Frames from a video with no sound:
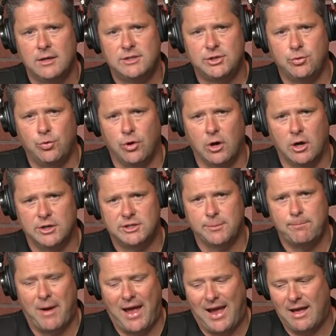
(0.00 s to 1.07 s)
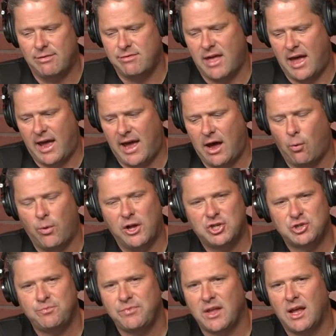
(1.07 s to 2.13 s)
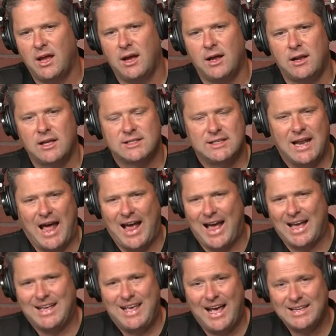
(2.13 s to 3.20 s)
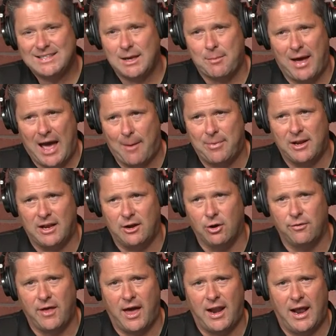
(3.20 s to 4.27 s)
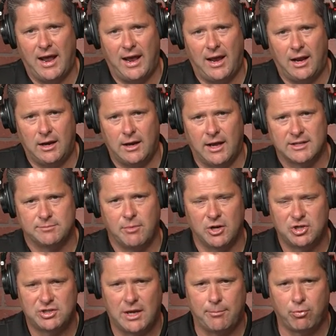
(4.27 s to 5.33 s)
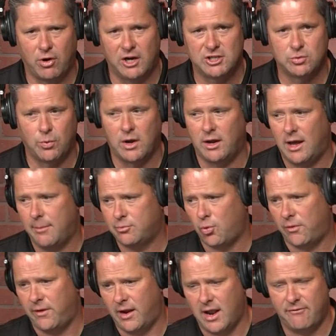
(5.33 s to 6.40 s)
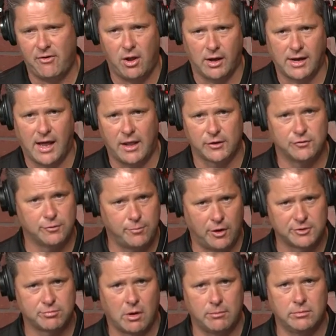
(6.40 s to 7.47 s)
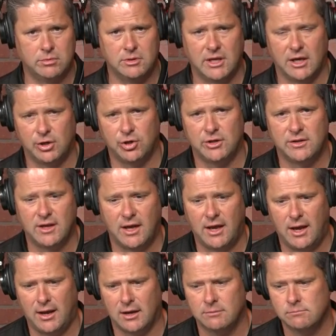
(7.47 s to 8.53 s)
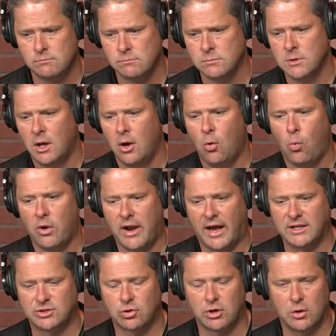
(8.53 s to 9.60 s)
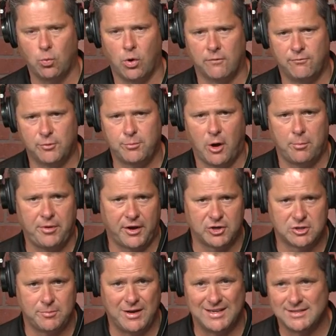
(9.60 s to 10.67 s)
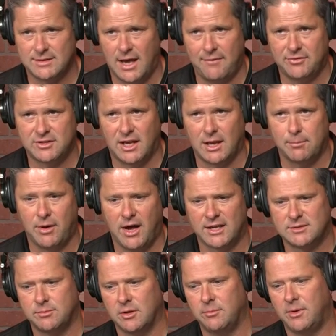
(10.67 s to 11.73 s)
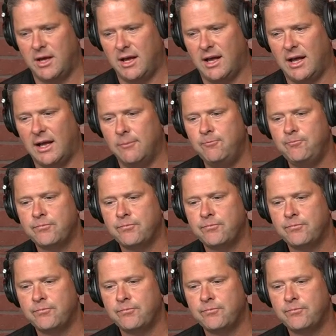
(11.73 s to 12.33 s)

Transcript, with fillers: to uh, to ban that, which listen, I, I, guess I'm happy to hear that. A, as much separation we can get between the NFL and college football is probably a good thing. And while I certainly want football players to be as safe as they can possibly be,